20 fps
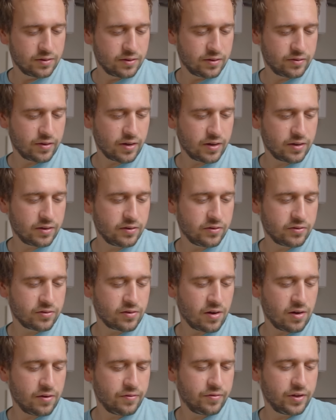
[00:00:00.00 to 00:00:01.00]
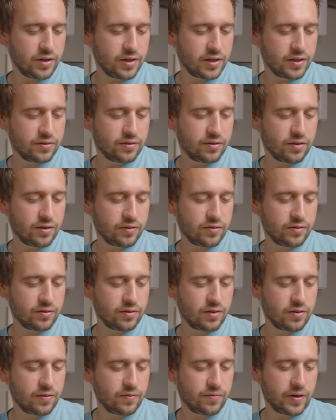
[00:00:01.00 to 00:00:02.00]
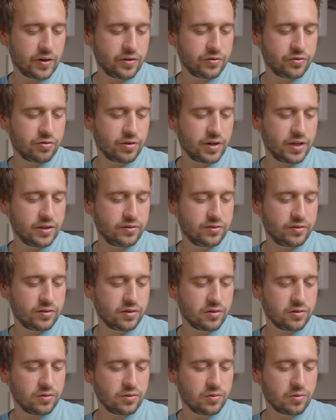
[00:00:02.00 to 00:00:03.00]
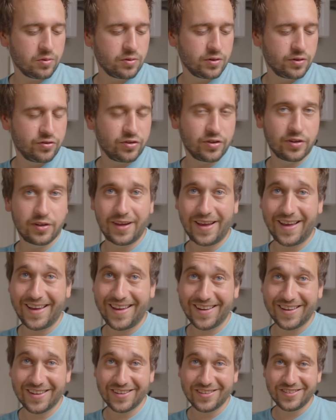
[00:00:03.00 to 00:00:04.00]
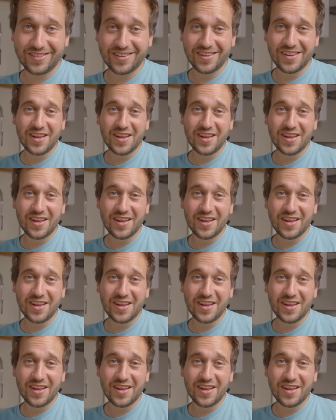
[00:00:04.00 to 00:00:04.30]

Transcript: side of this coffee, it says fair trade, single origin, and